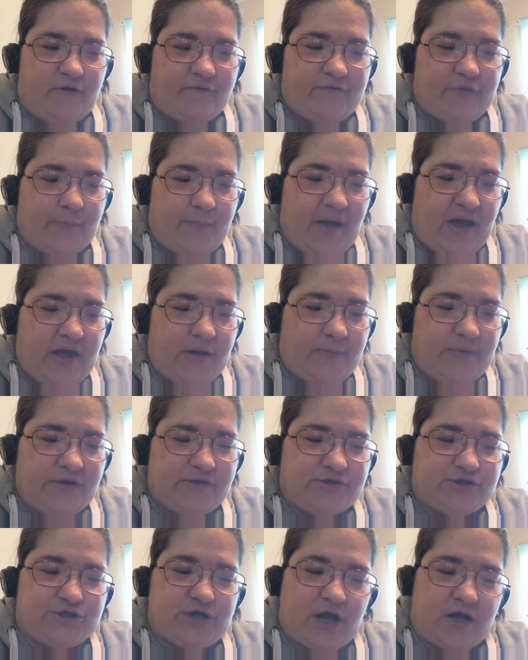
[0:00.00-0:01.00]
of the baby
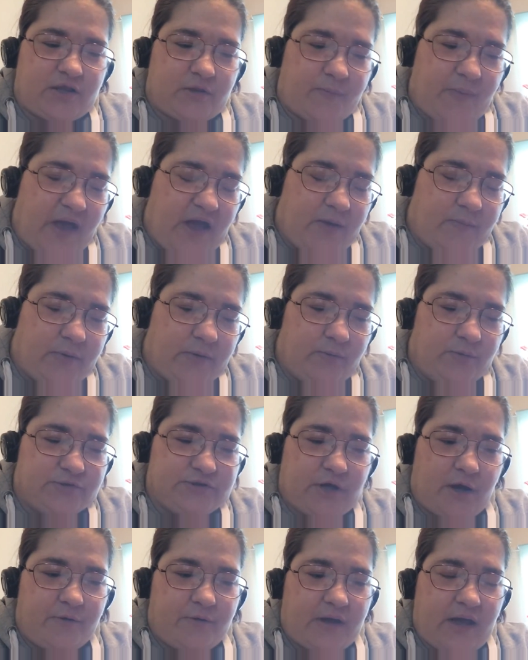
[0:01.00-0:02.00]
to check the baby was
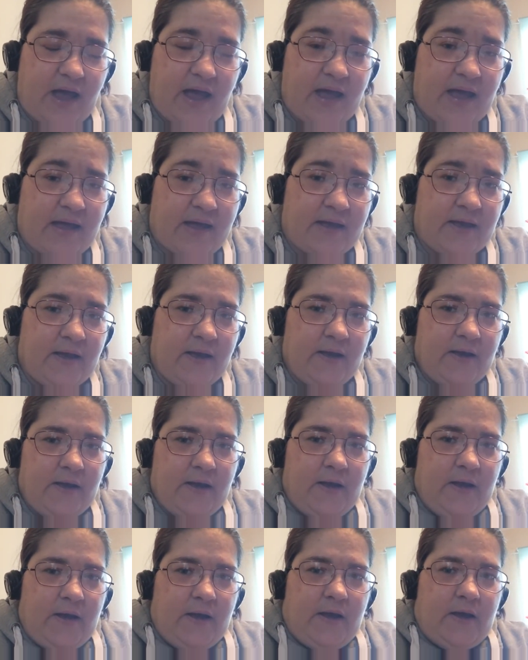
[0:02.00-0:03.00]
okay.
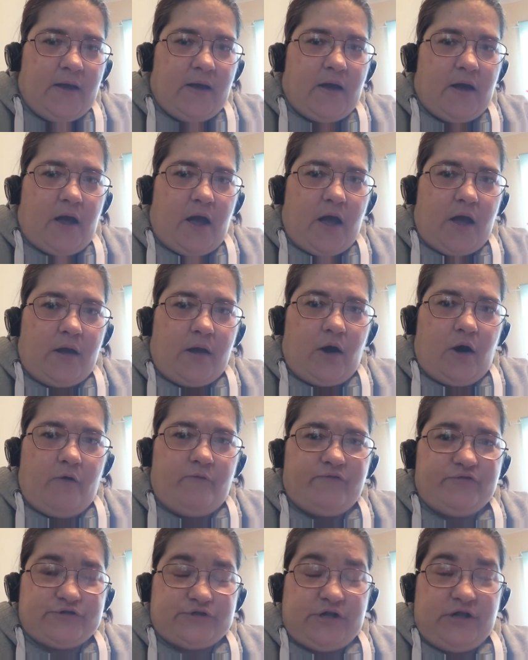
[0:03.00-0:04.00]

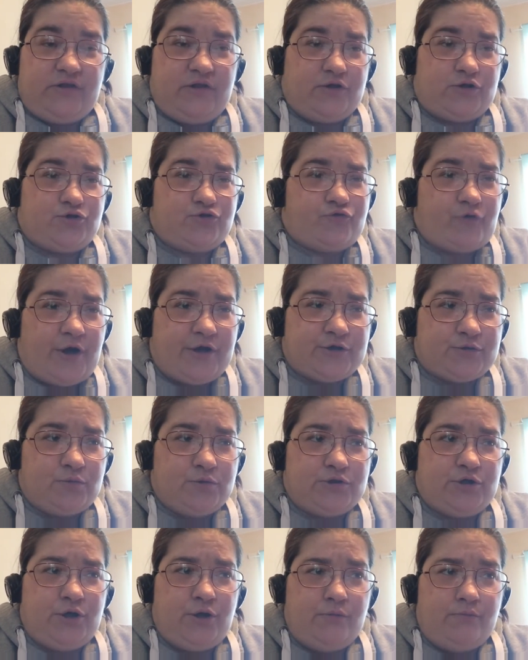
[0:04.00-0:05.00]
Obviously the stress
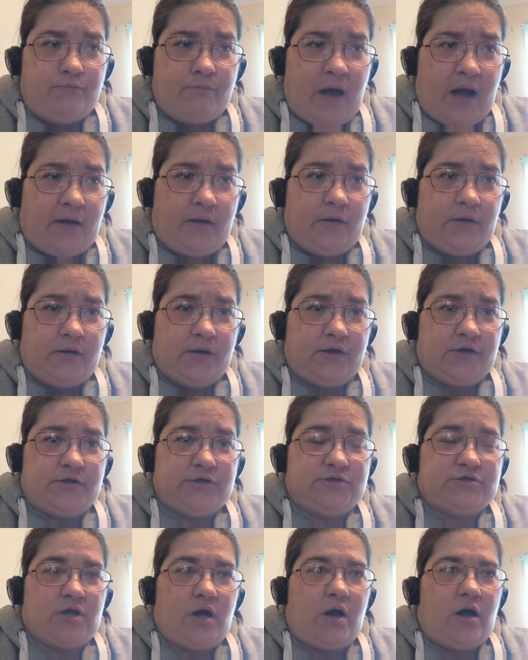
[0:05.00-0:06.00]
was
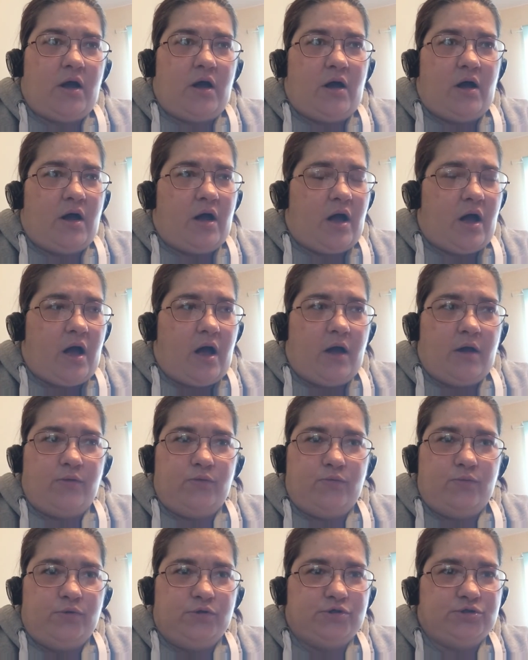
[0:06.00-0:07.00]
humongous. I
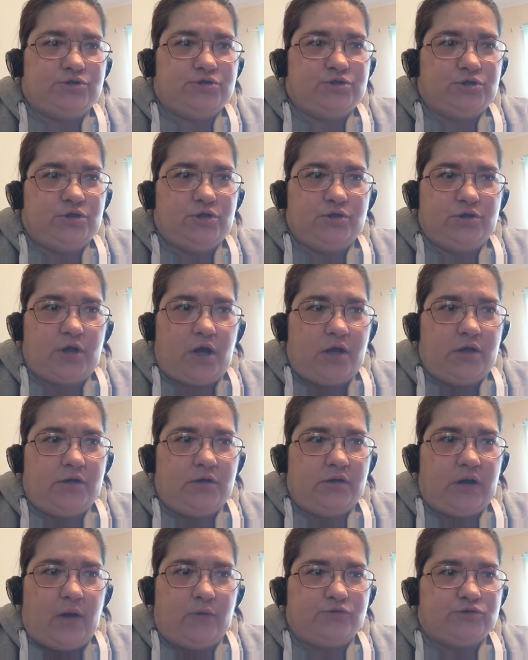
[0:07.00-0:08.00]
was
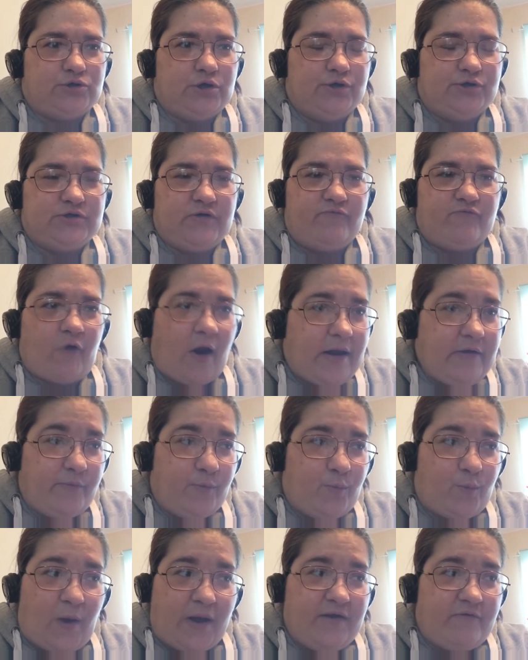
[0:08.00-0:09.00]
losing weight
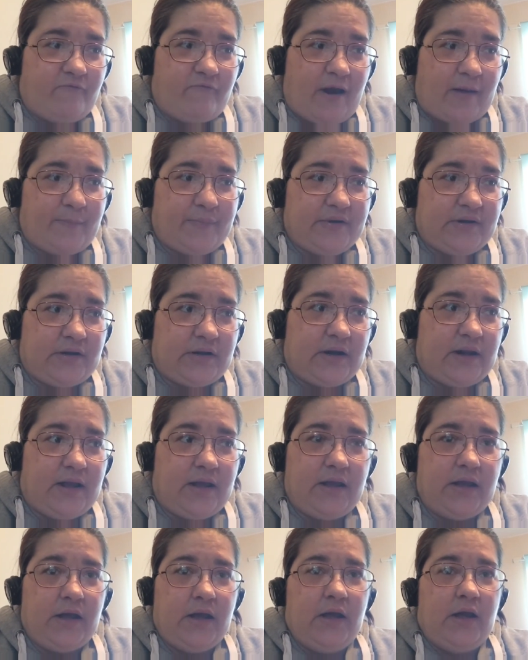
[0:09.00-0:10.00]

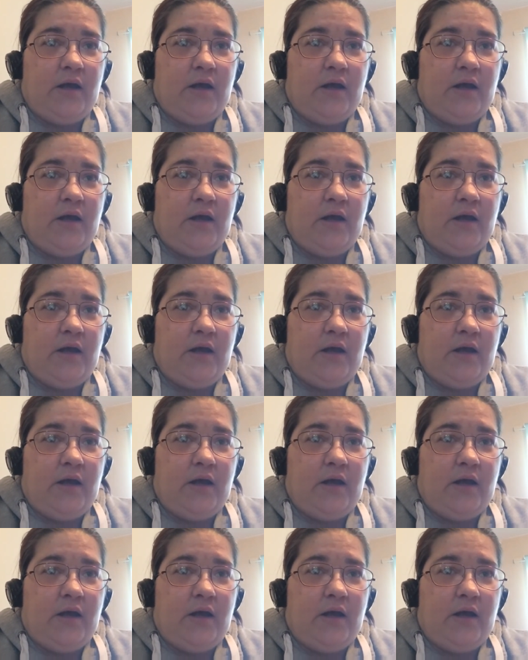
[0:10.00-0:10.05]
rapidly.